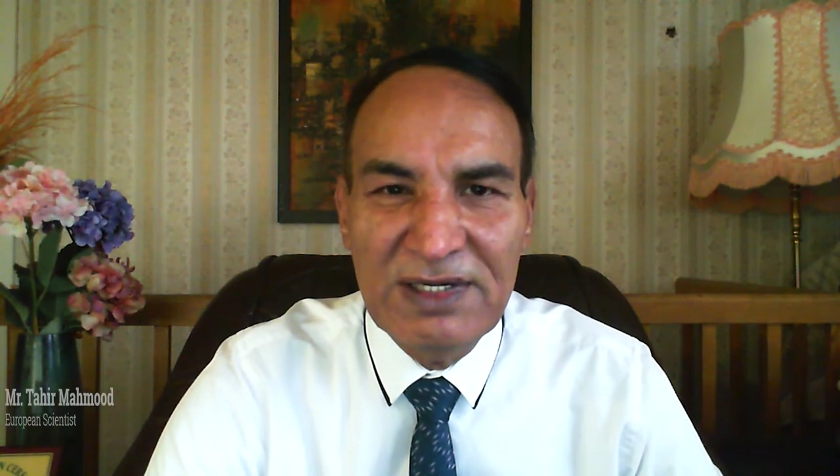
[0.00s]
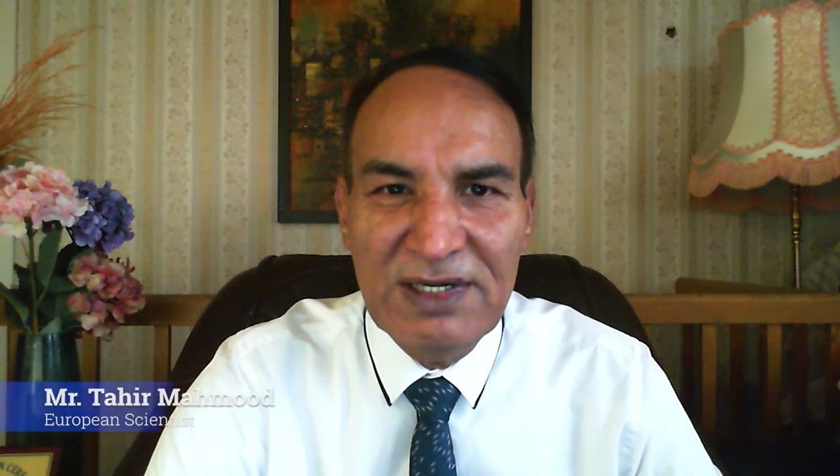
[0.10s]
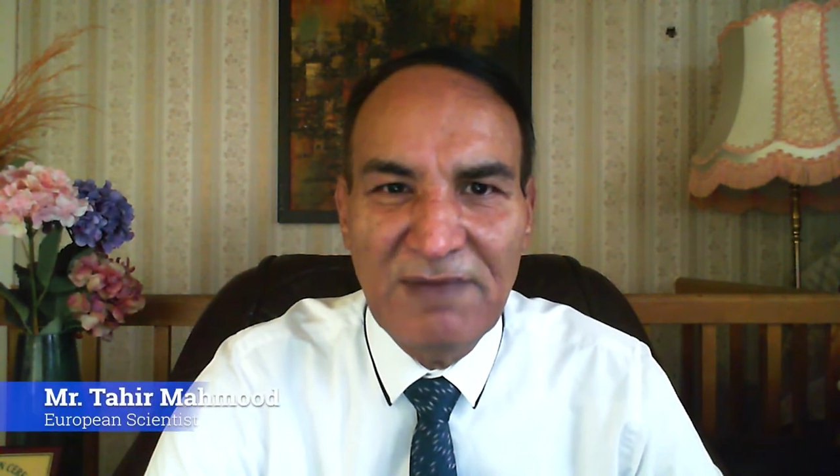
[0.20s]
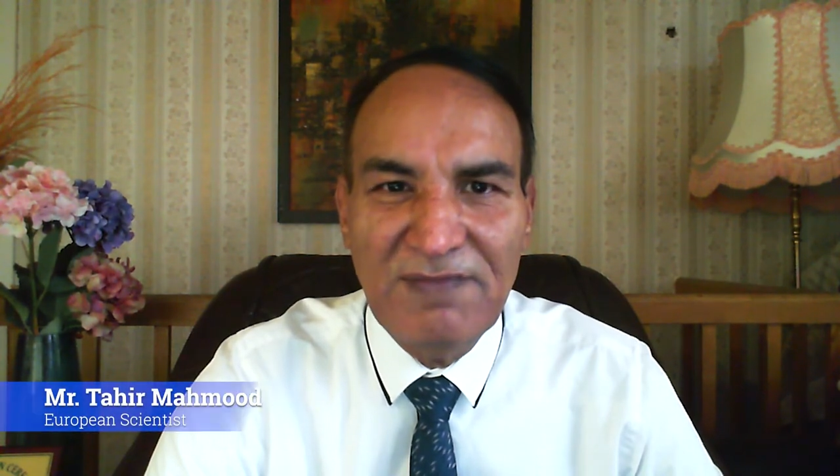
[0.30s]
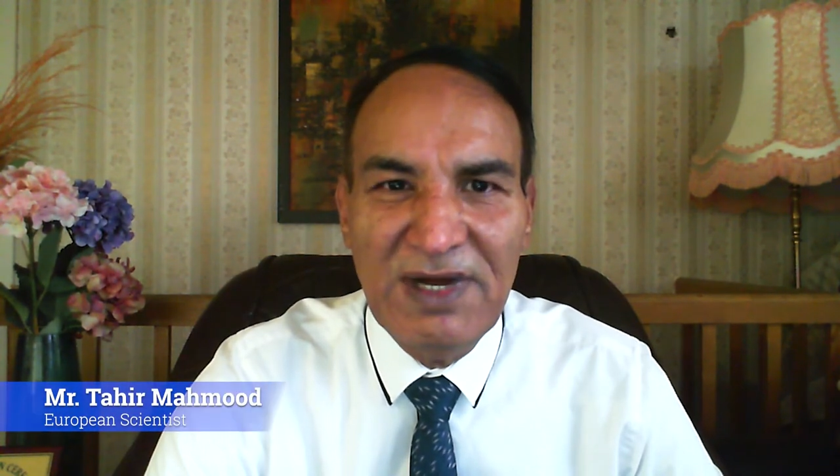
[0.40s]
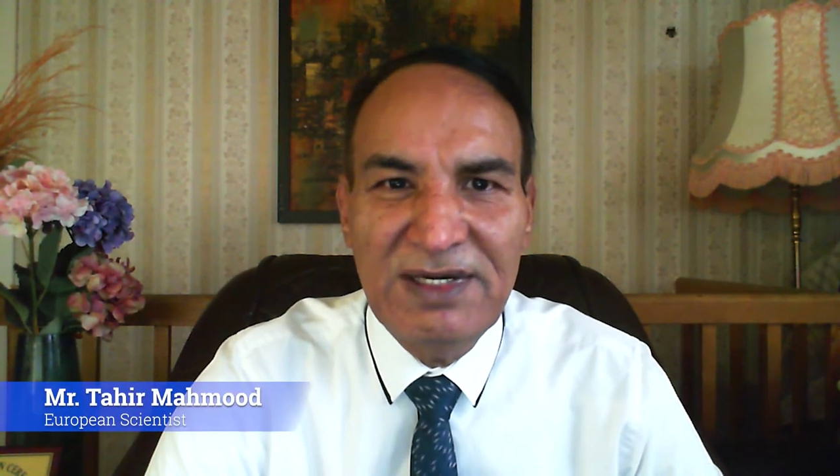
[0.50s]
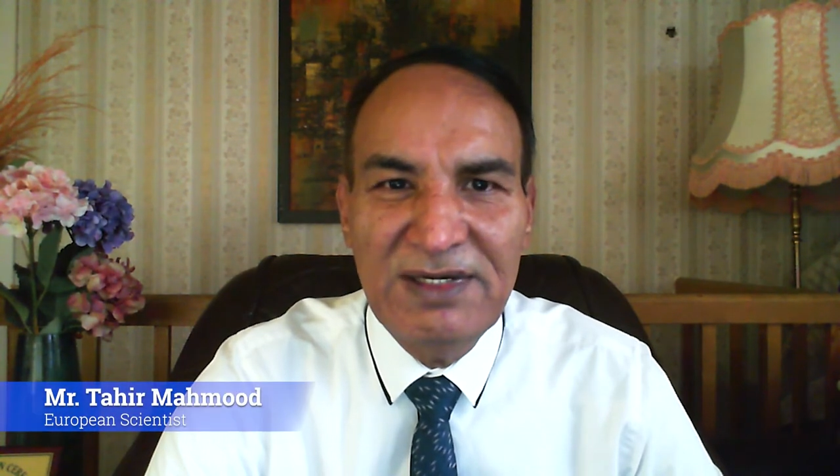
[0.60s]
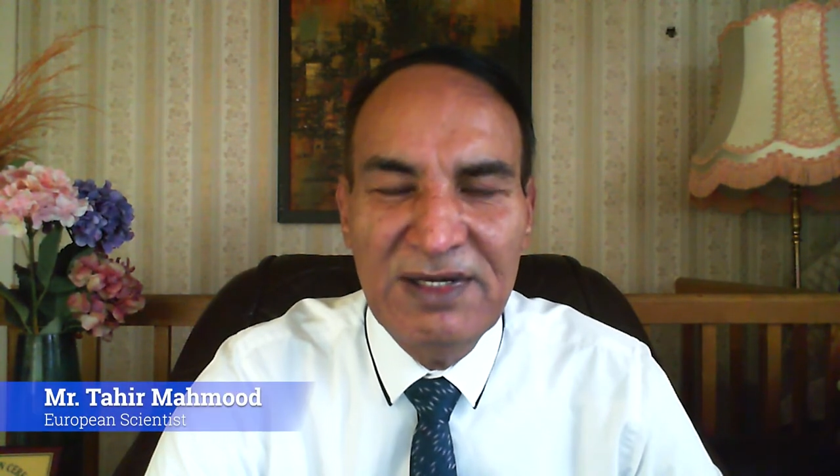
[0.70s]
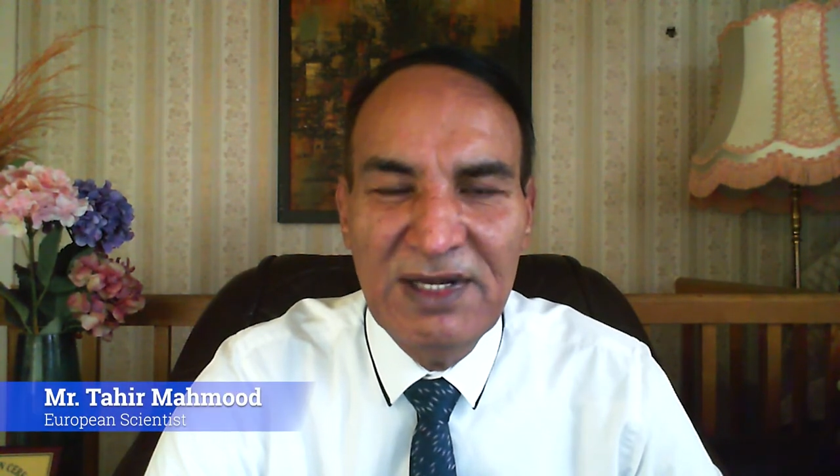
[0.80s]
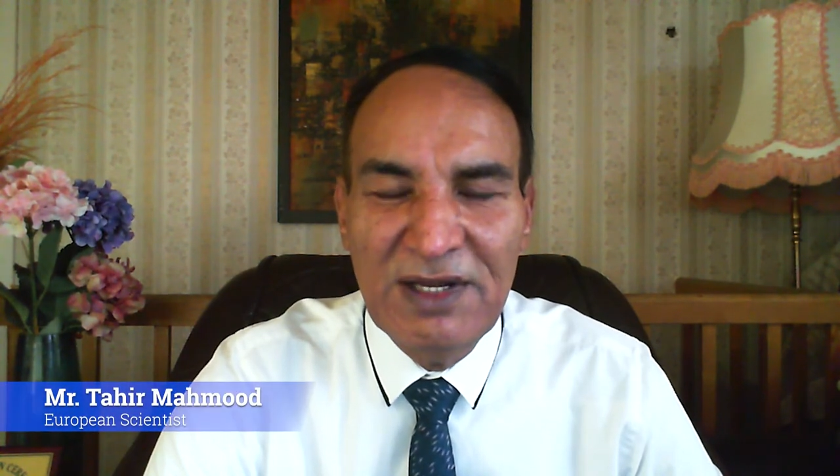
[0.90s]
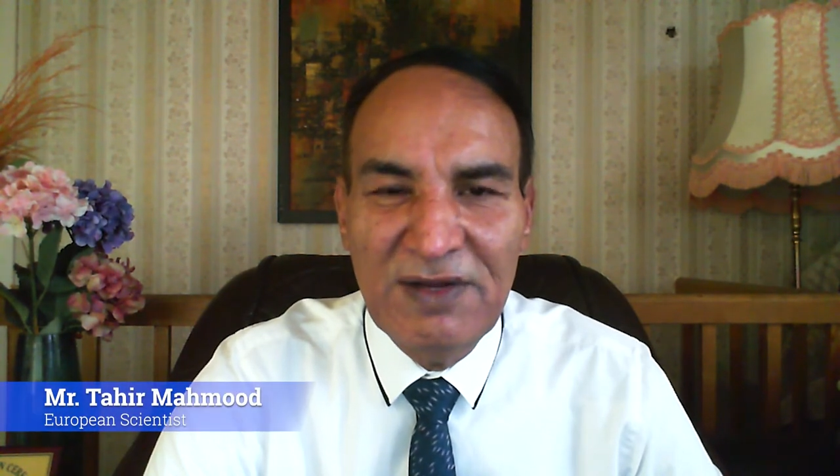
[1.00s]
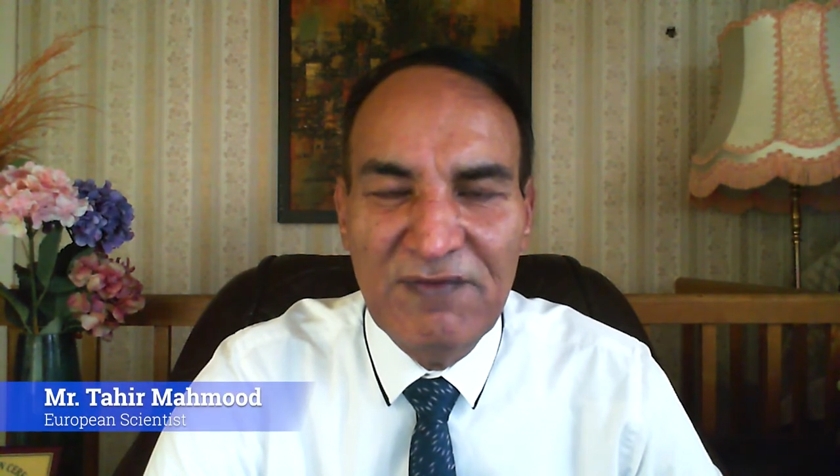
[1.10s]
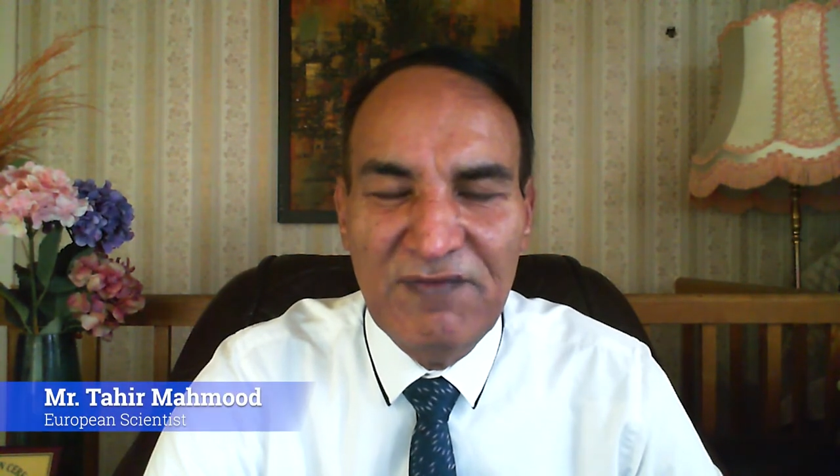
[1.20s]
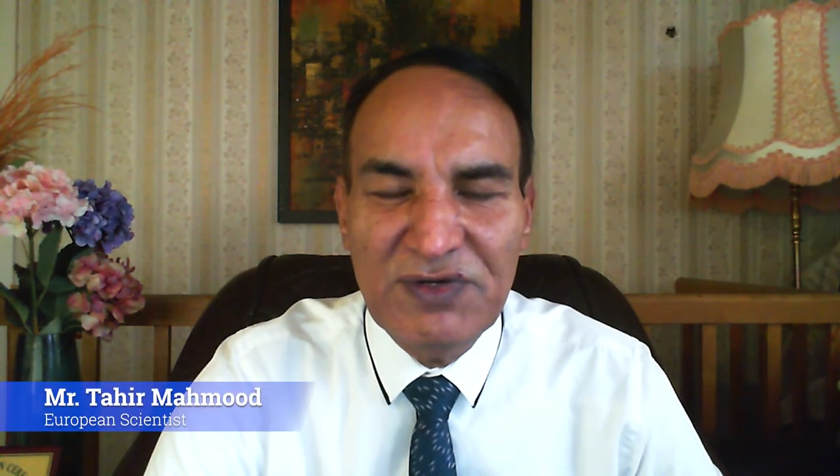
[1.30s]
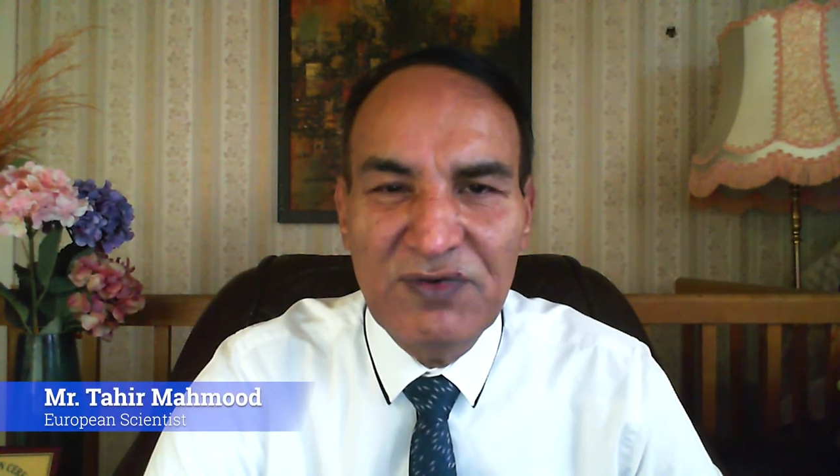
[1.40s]
a mind
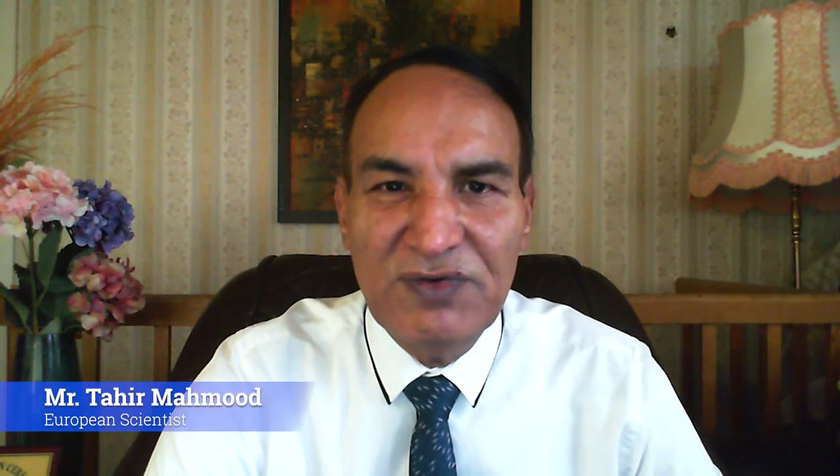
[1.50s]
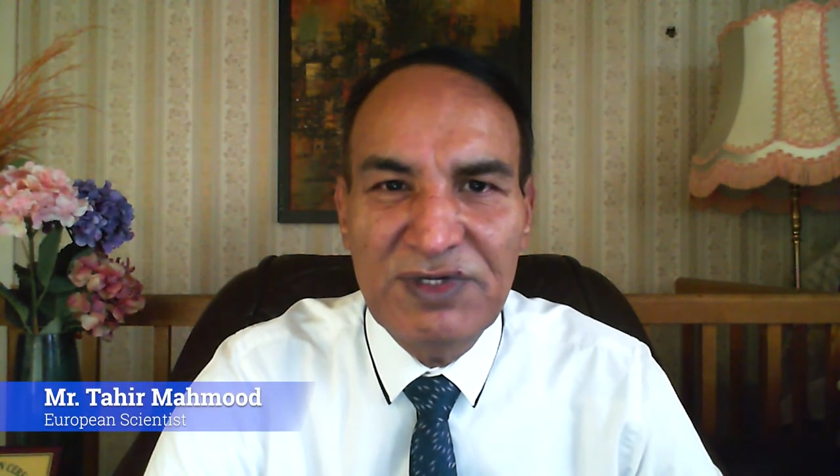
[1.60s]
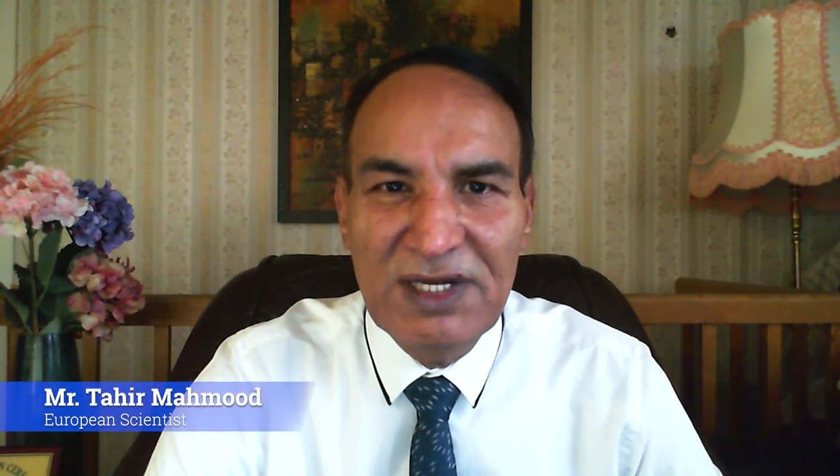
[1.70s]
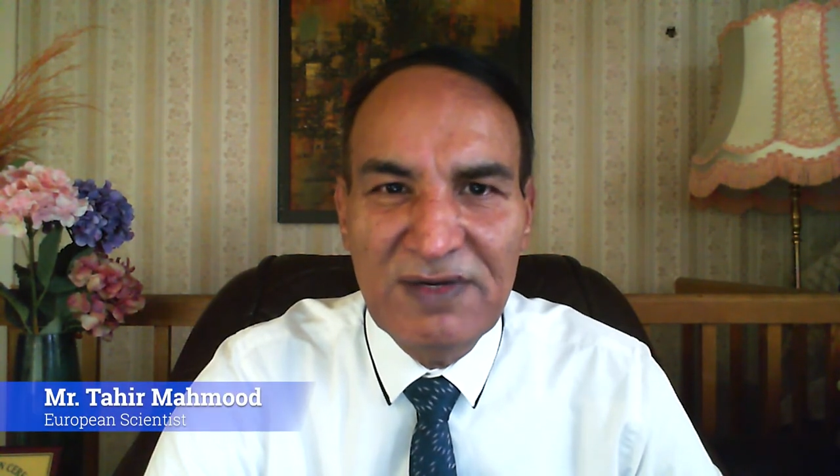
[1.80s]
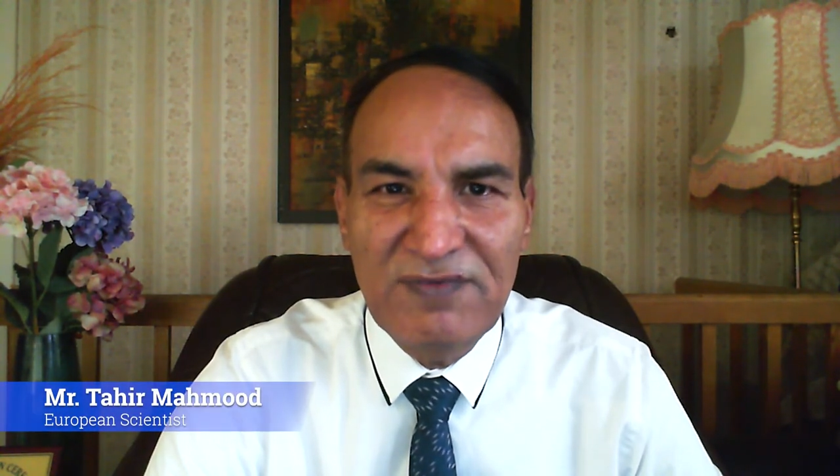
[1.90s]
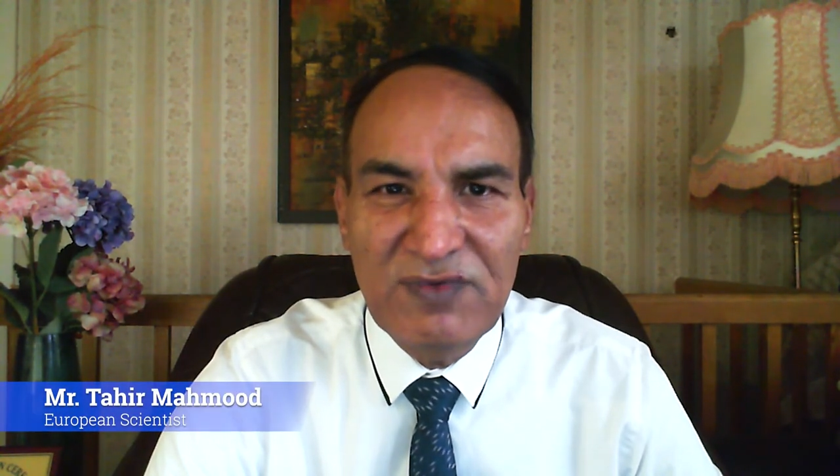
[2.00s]
which could serve